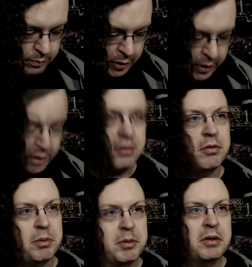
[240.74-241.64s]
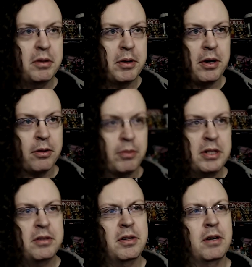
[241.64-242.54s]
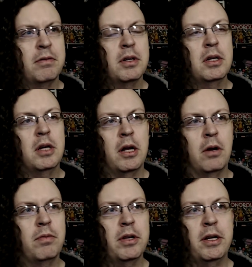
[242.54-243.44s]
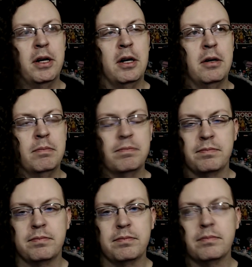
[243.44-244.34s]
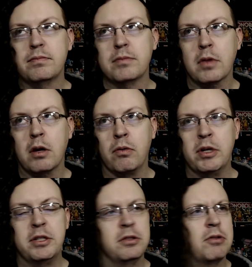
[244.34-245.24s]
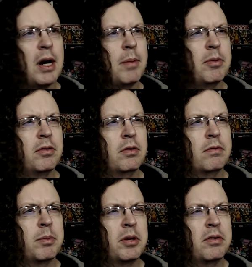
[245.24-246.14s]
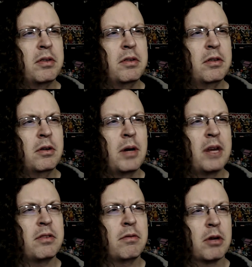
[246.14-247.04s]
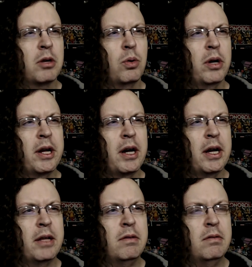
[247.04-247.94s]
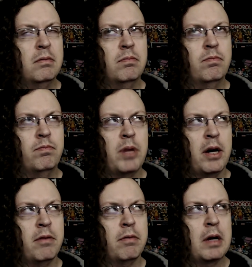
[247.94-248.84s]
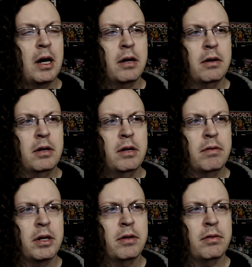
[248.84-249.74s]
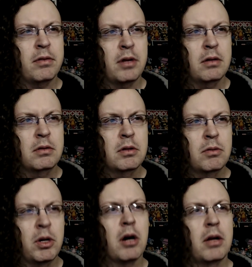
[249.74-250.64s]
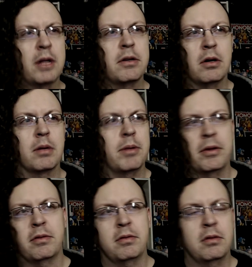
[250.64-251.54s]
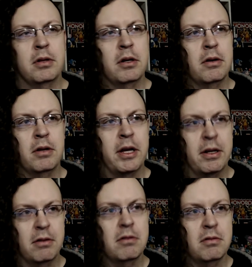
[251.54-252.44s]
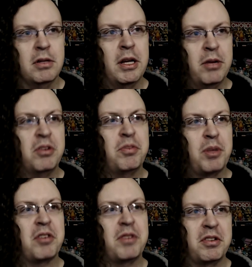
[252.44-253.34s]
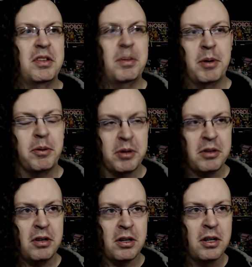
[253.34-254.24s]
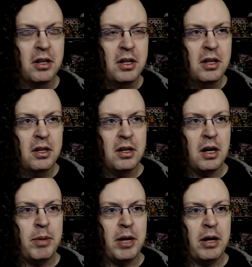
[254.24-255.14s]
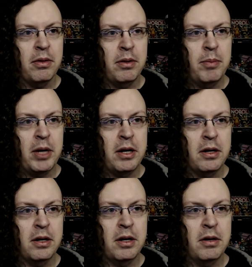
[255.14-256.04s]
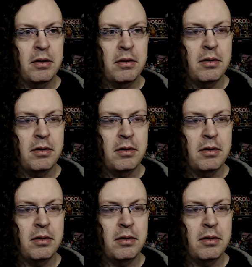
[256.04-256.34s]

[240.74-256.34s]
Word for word: Again, since we've been doing all the Reach stuff, and hopefully Reach is dropping soon for me too. As of recording, I have gotten invites. We are allowed to talk about this. They're like, it specifies in the email we talk about the beta and